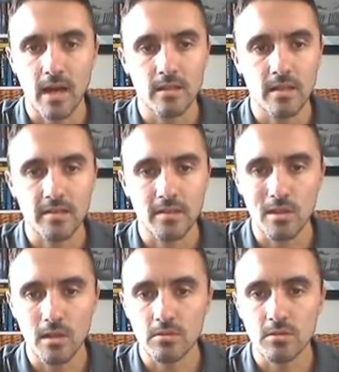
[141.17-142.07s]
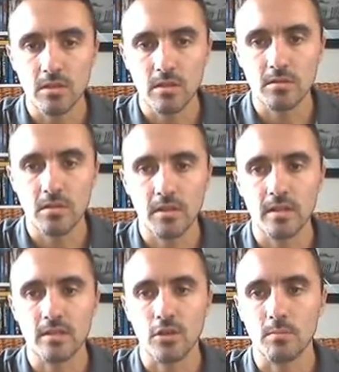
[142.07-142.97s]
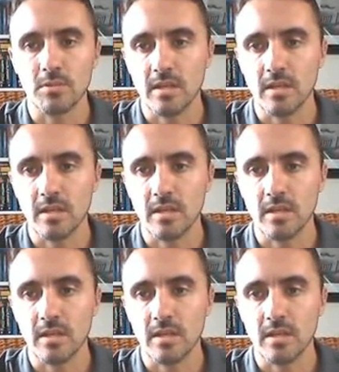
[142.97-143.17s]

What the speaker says: And there's lots and lots of these jobs,